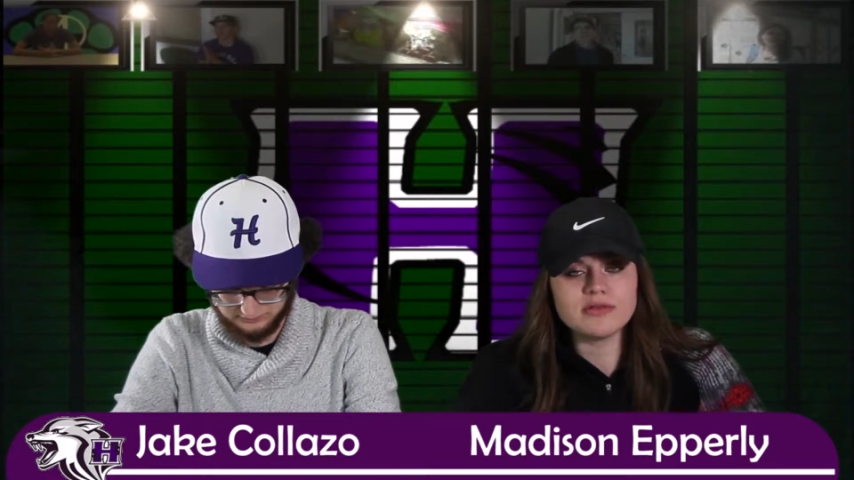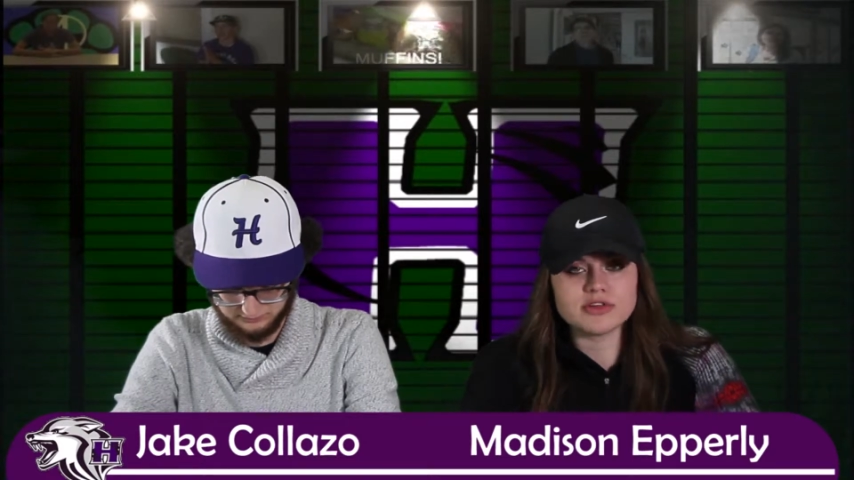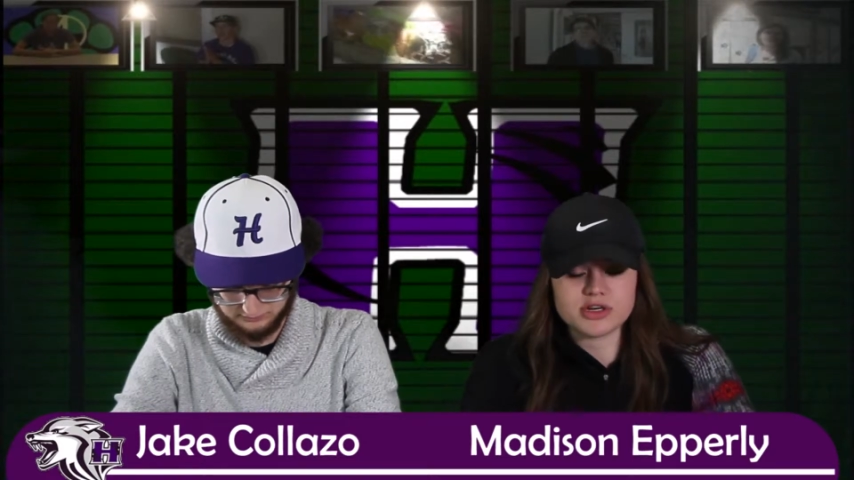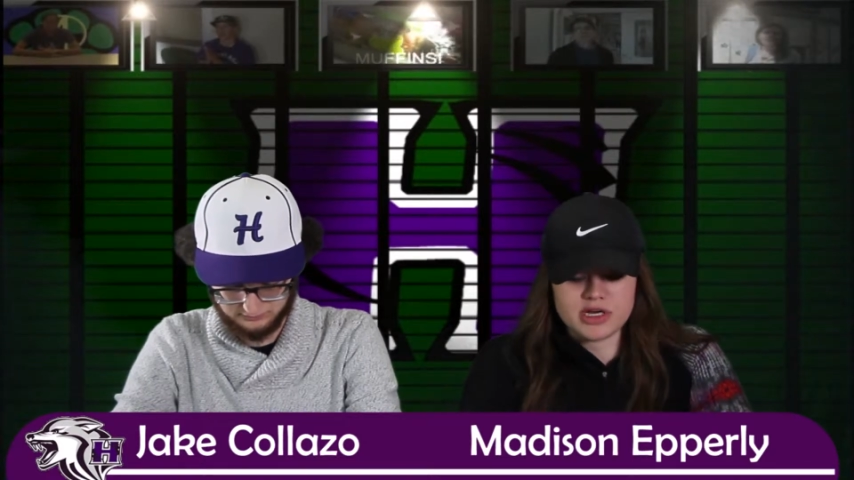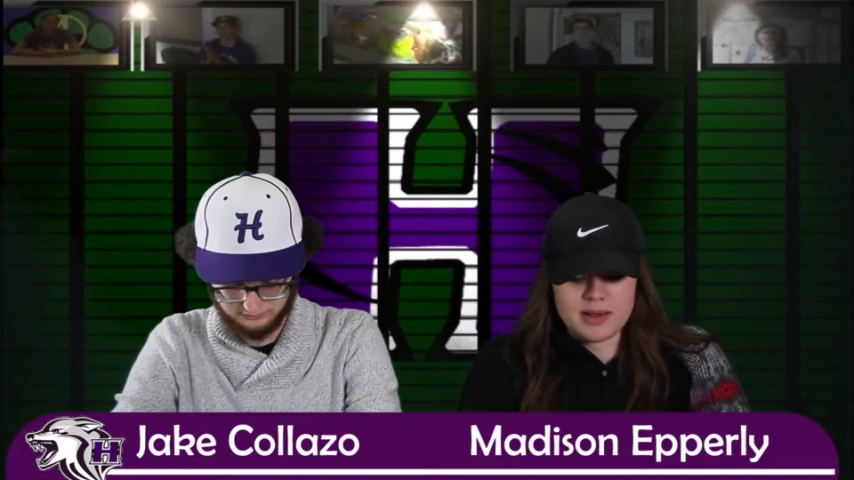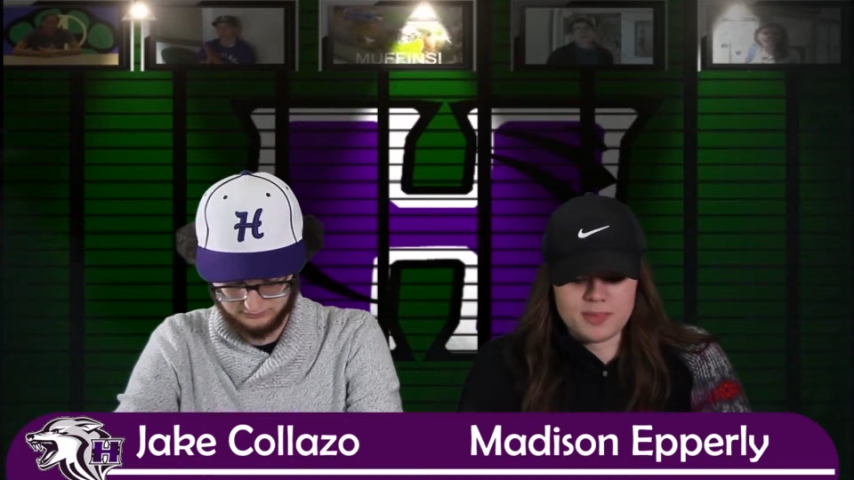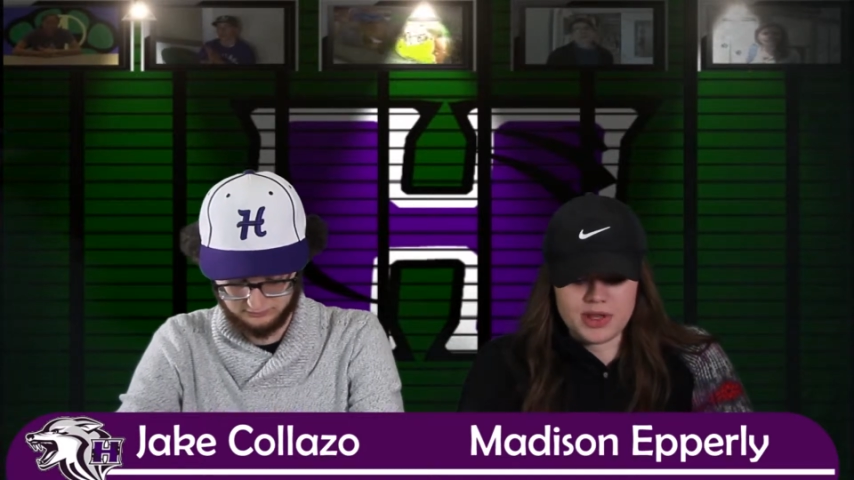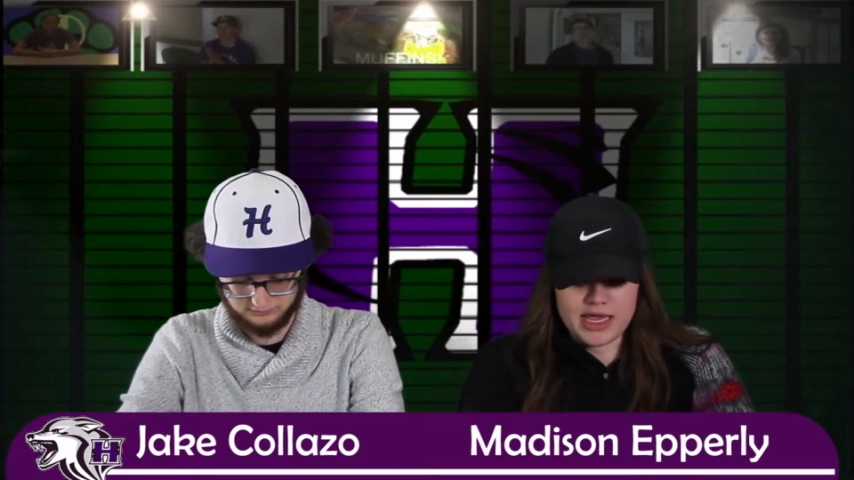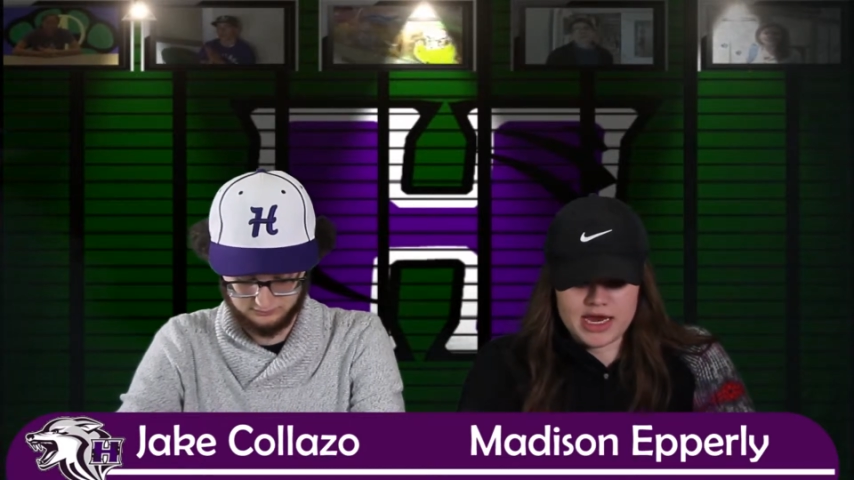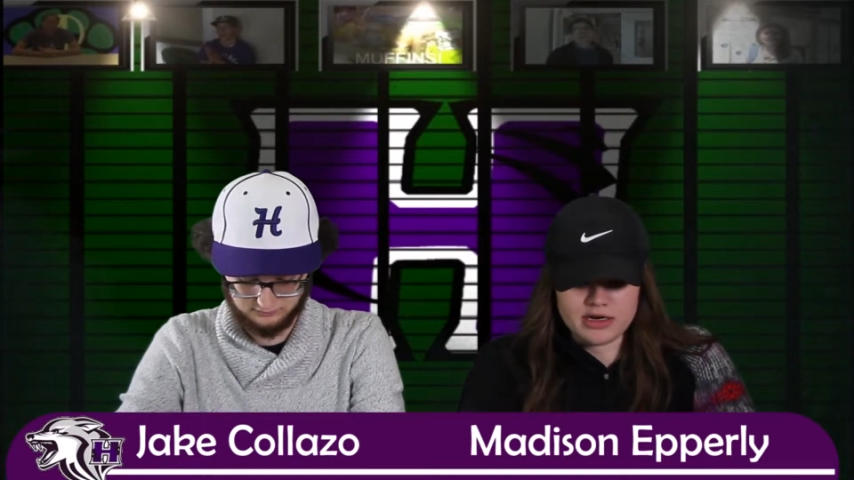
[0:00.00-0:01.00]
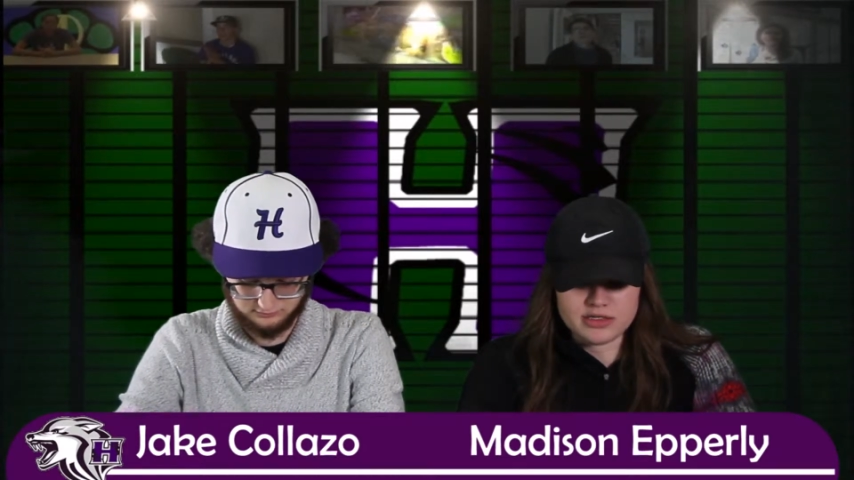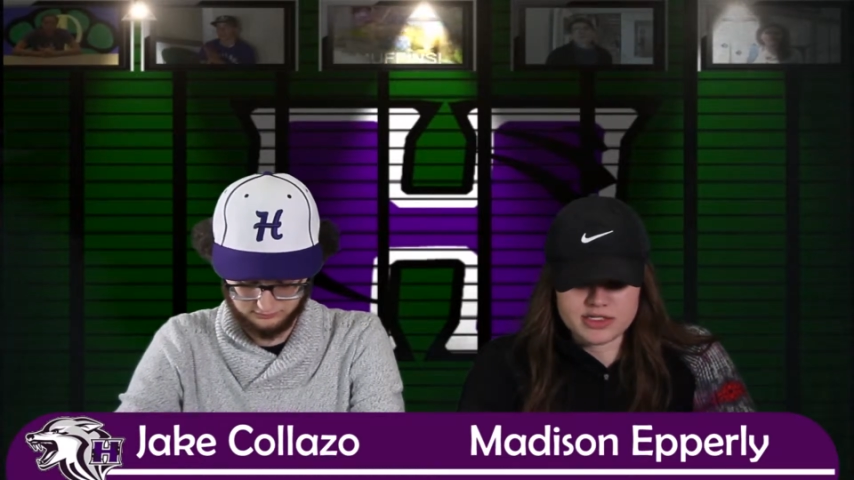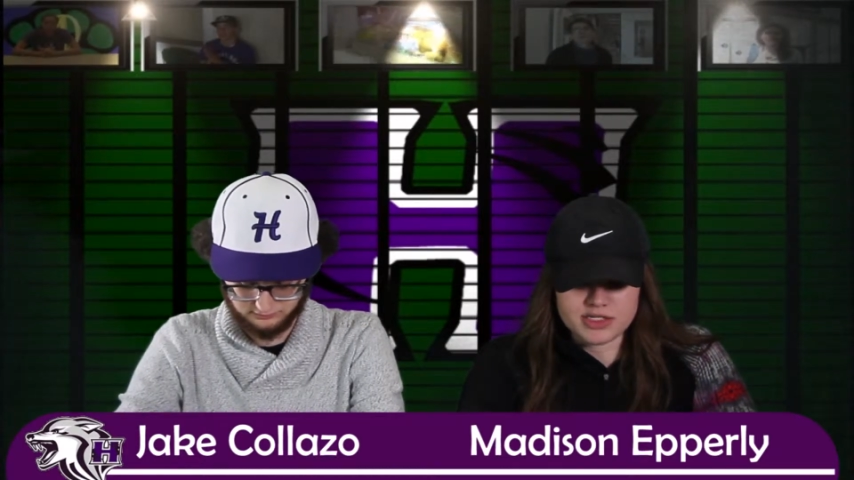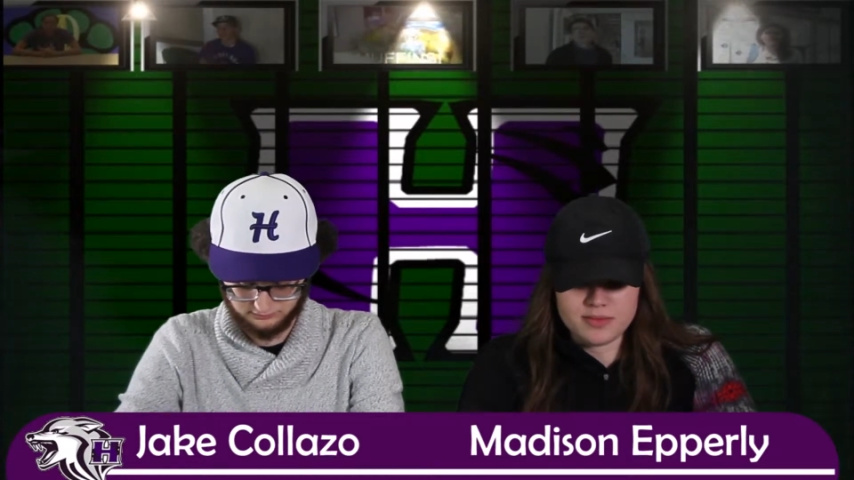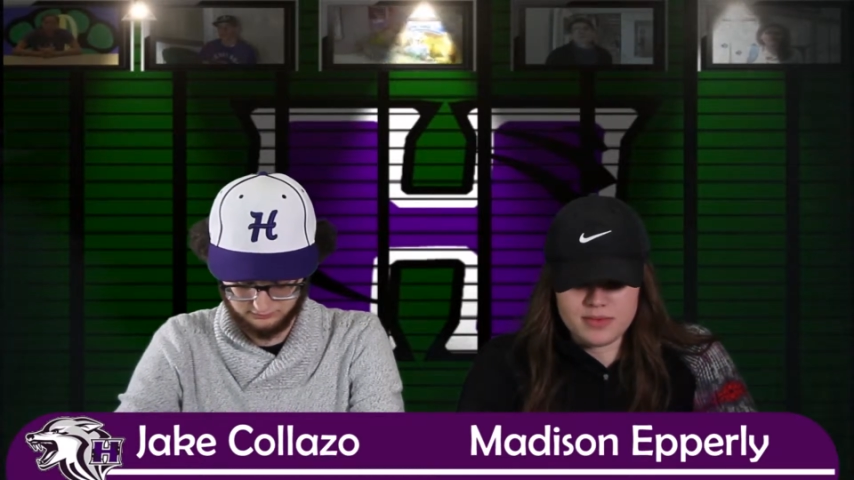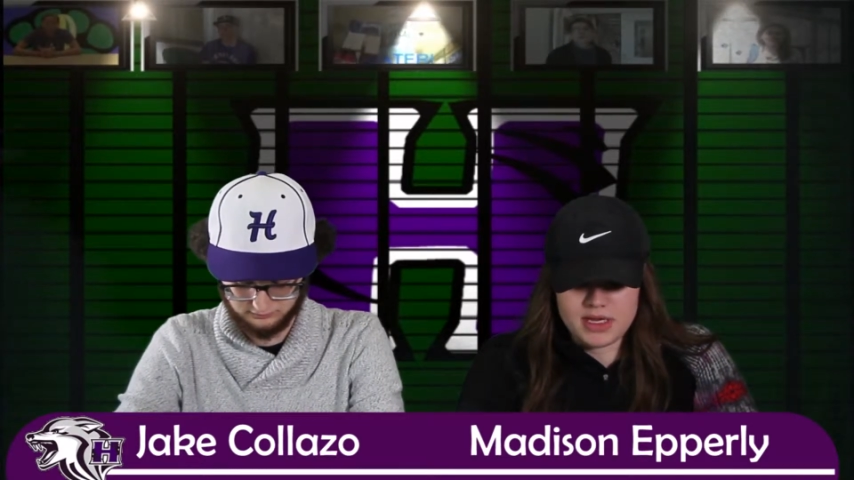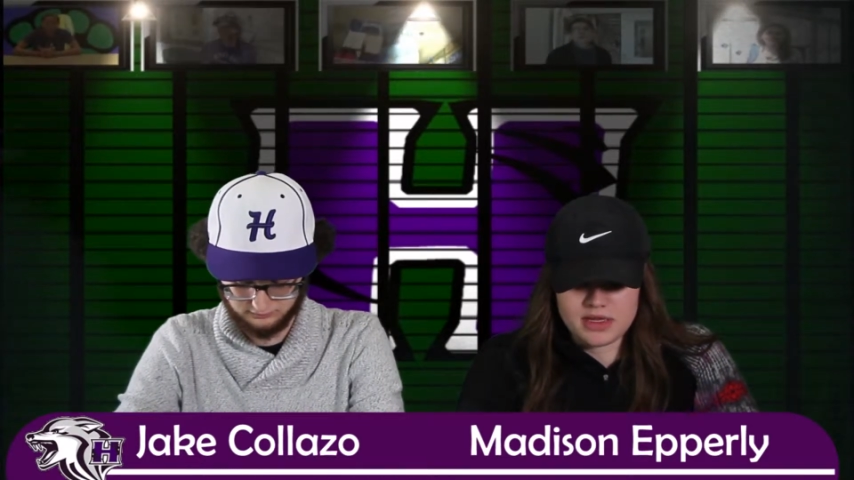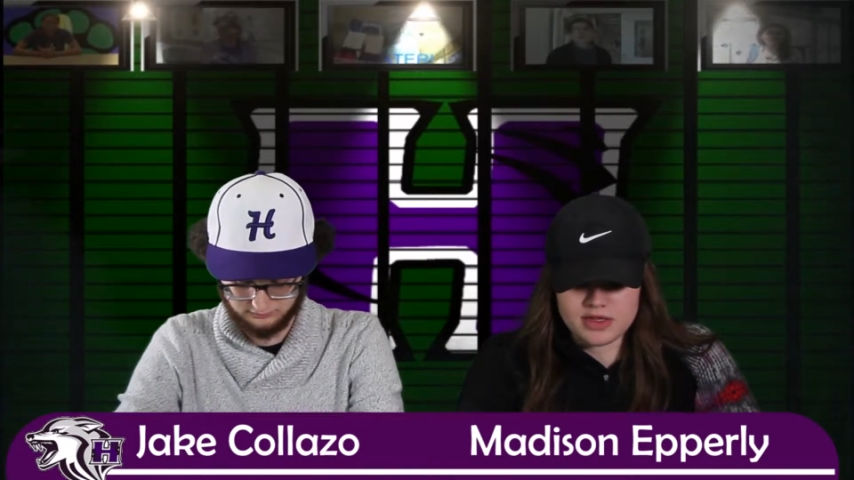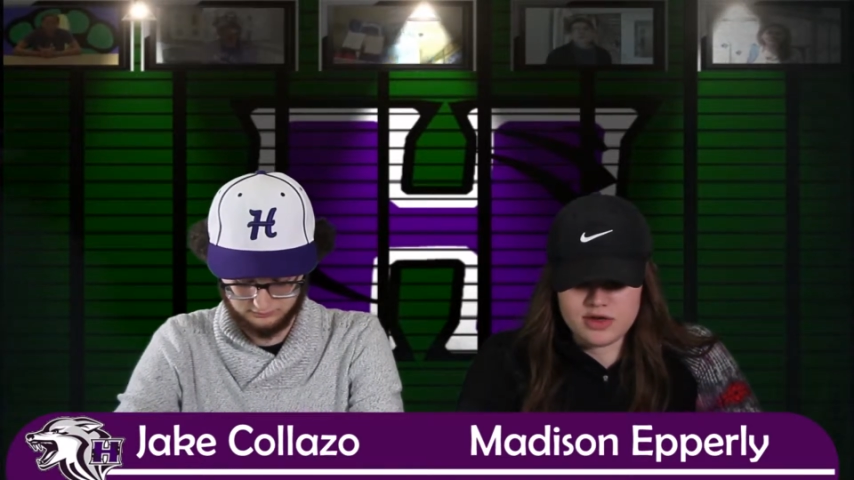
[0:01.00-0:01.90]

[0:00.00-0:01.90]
and returning players to meet